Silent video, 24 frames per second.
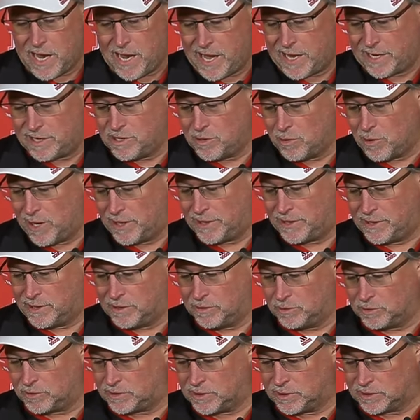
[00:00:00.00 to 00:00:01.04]
I had no
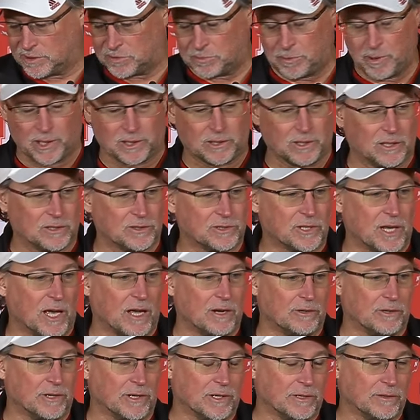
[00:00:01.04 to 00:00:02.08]
idea what to expect on
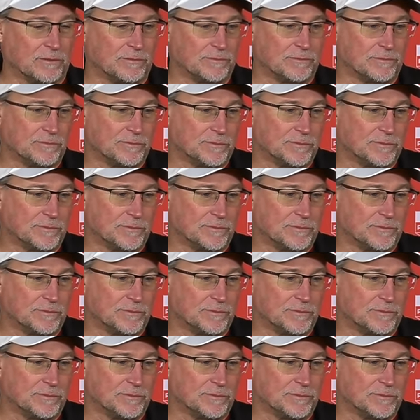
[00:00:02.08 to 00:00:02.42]
Saturday.